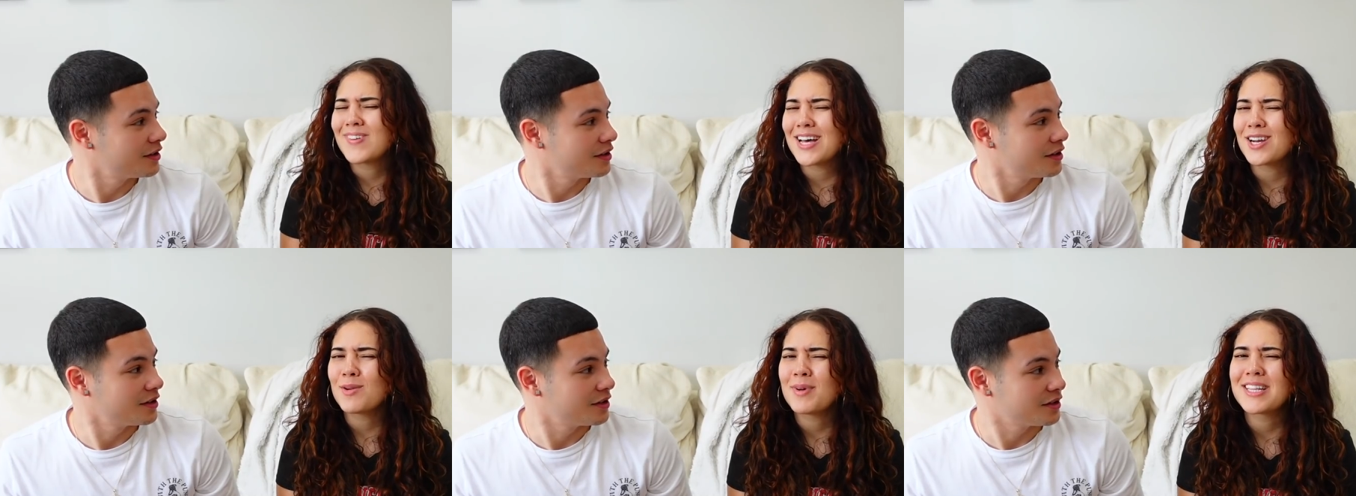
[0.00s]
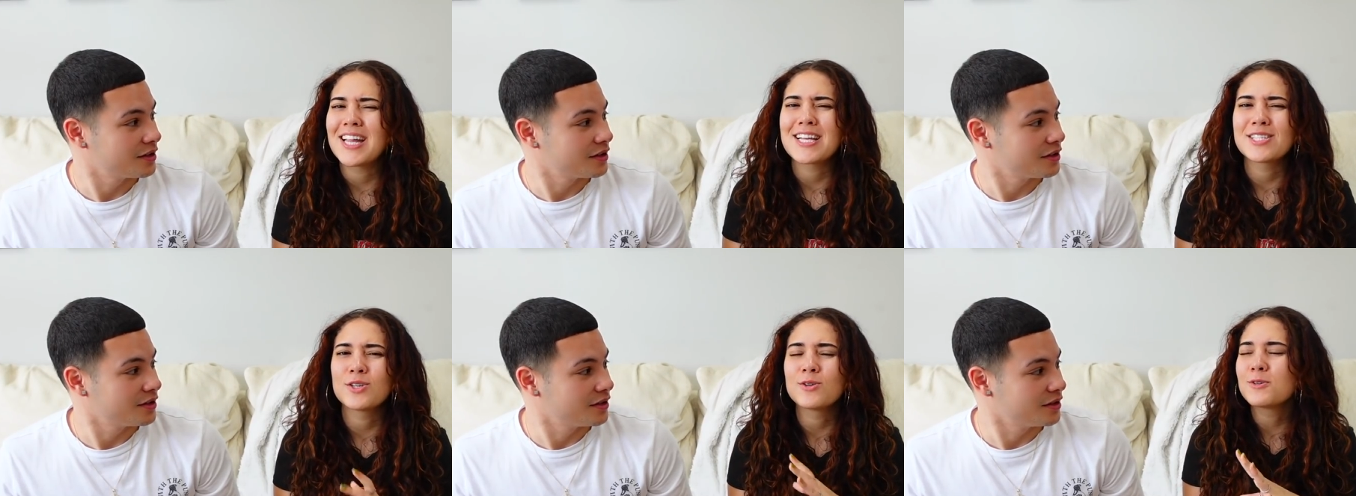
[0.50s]
Speaker 1: don't know about
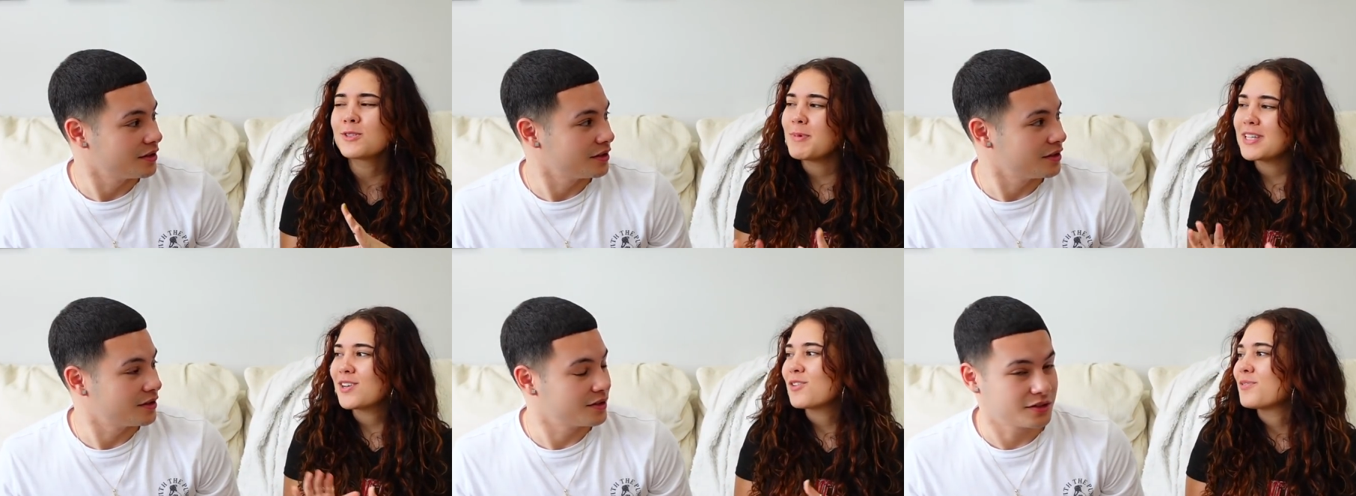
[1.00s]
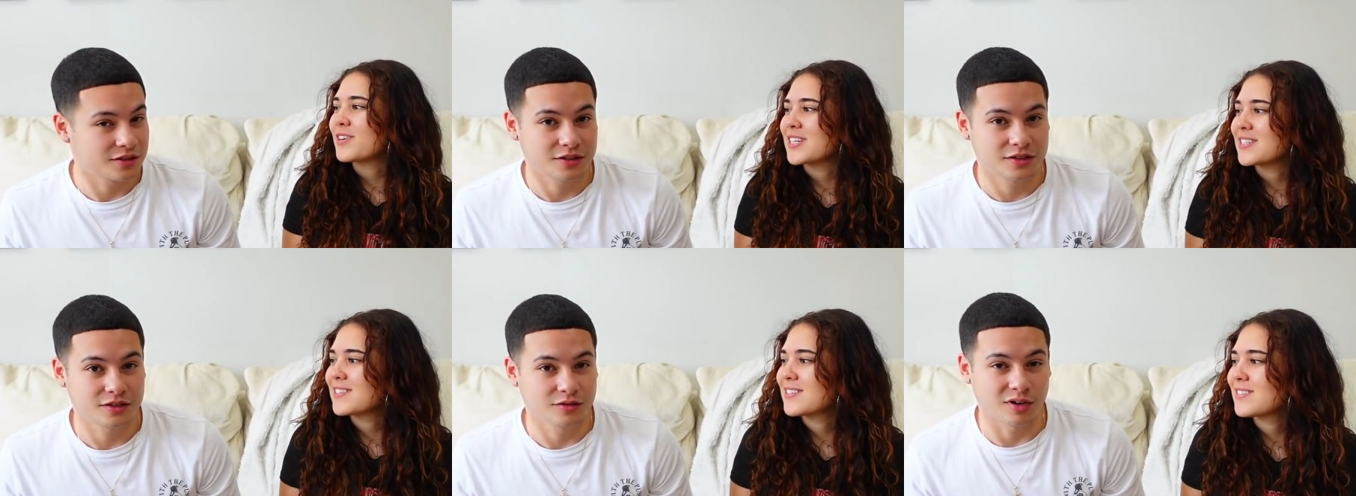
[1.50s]
that. So who's about to go
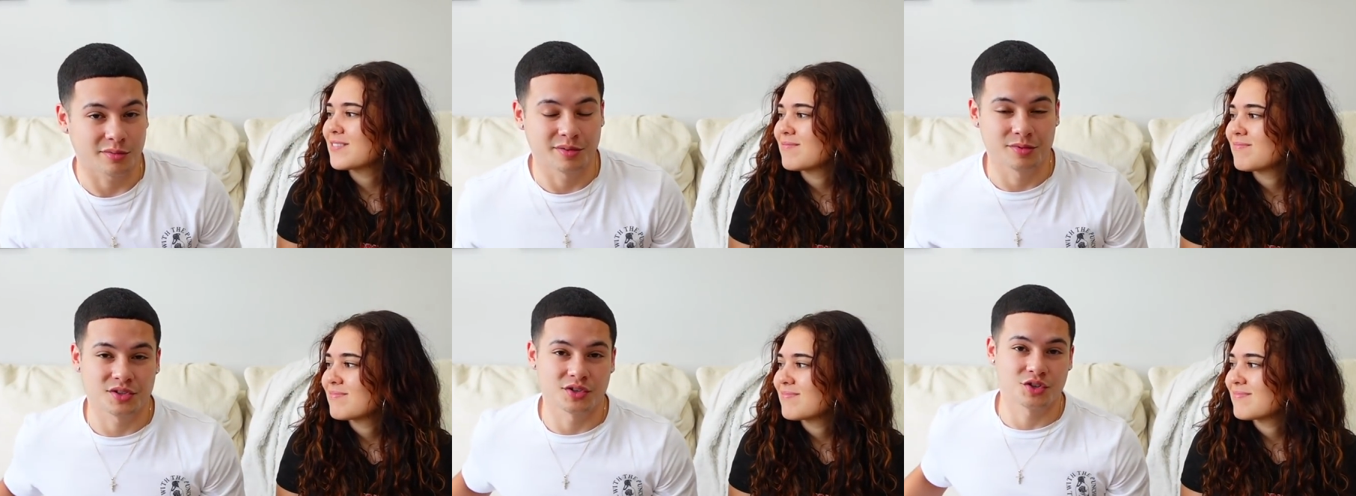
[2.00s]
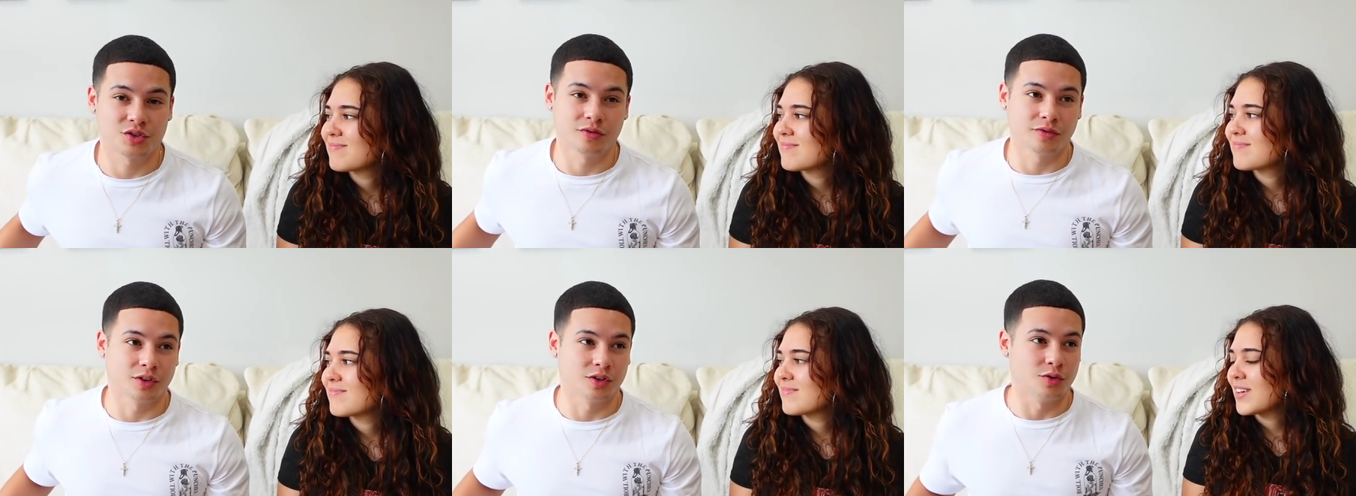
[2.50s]
first?
Speaker 2: Rock, paper, scissors,
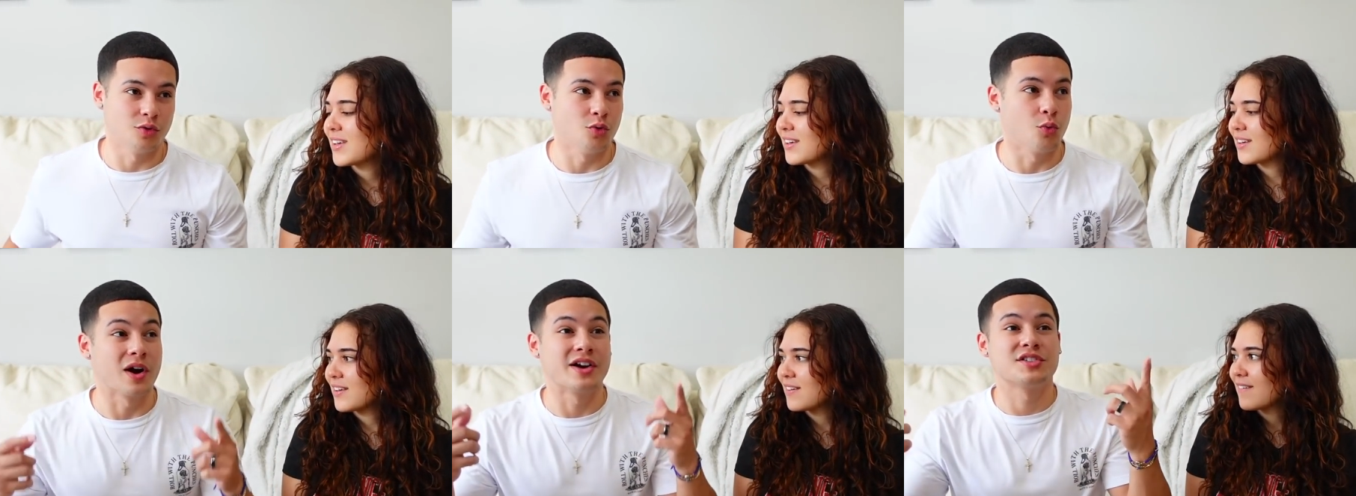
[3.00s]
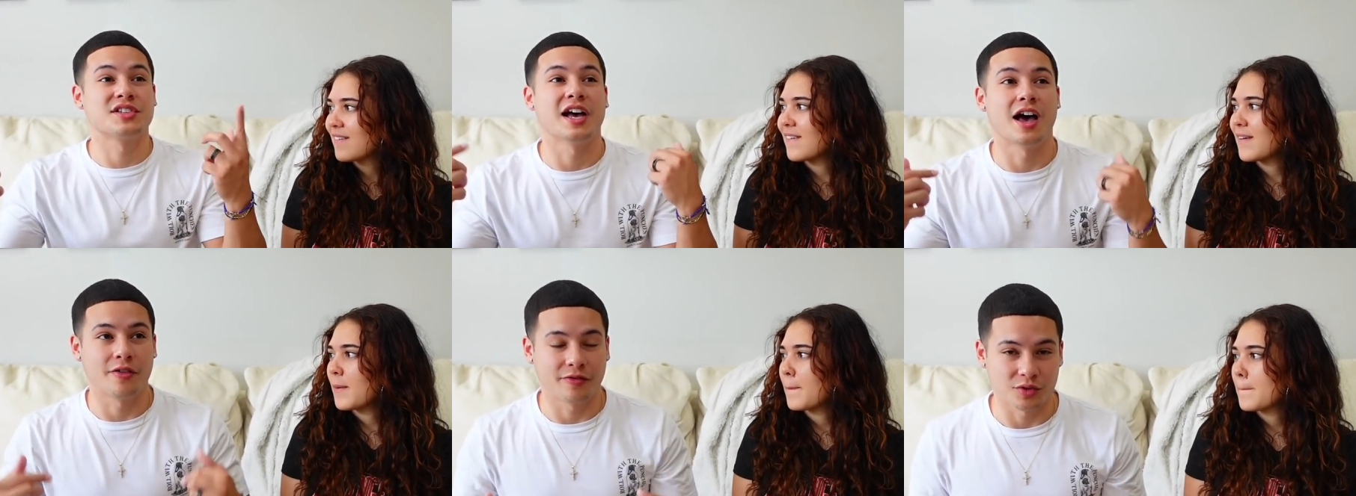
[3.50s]
shoot for who wears the
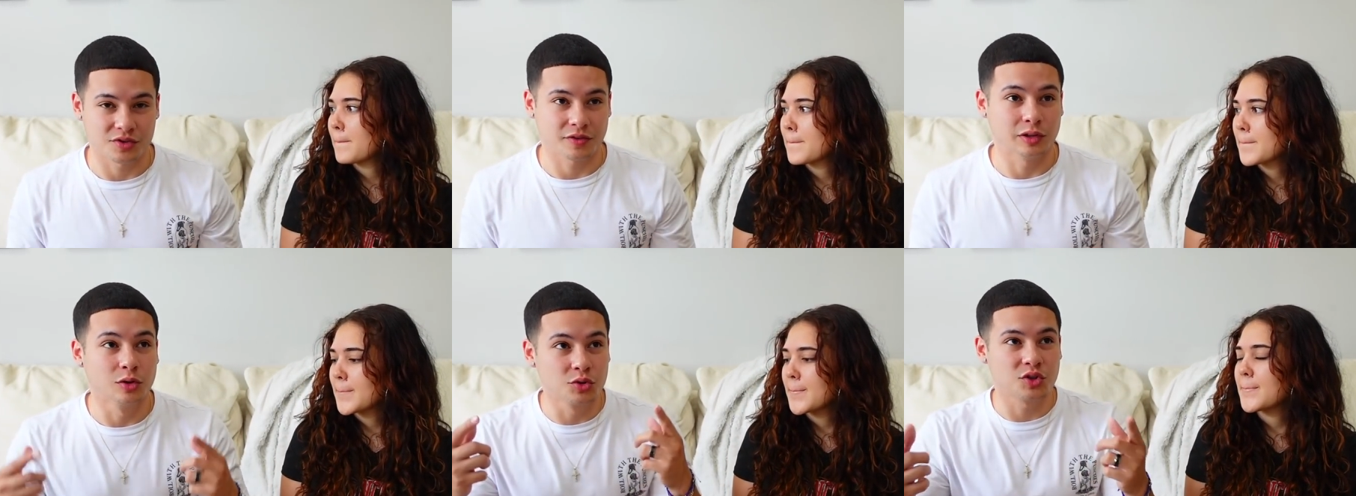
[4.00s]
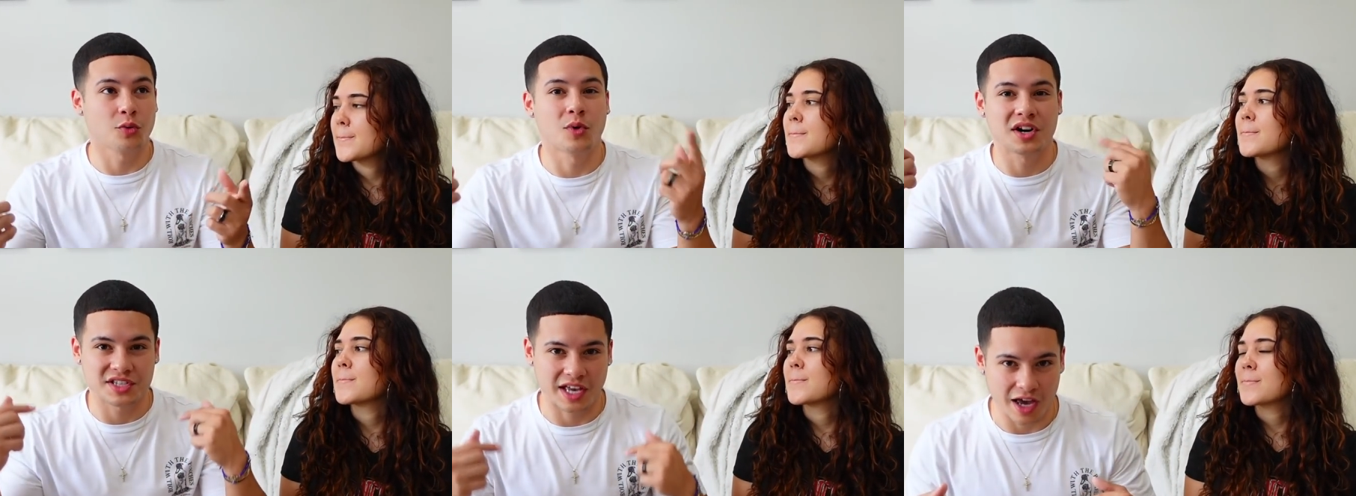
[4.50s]
headphones. Loser
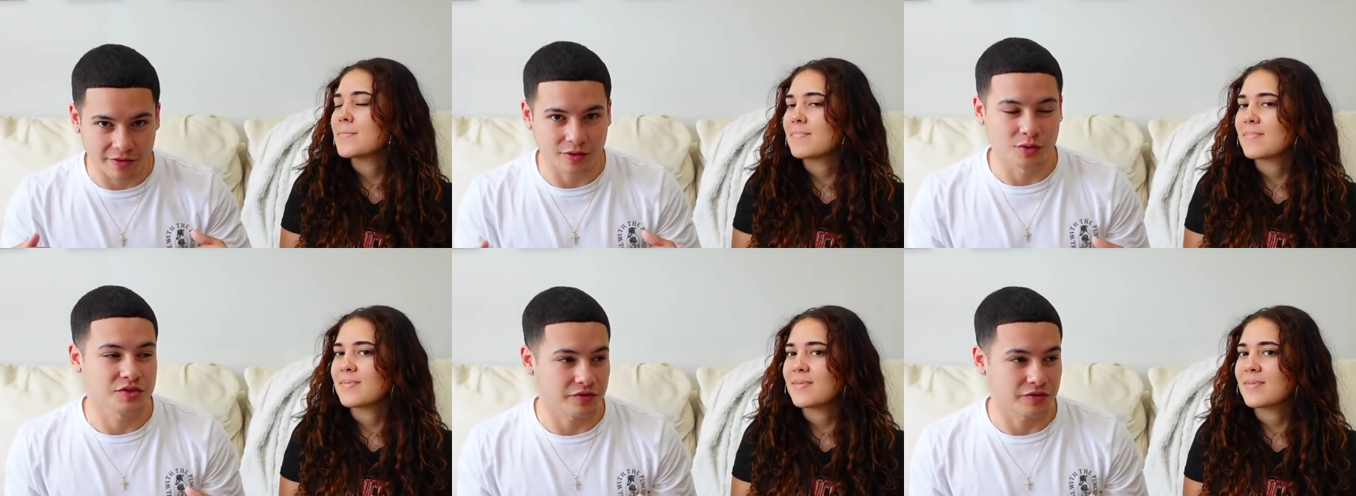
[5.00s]
wears the headphones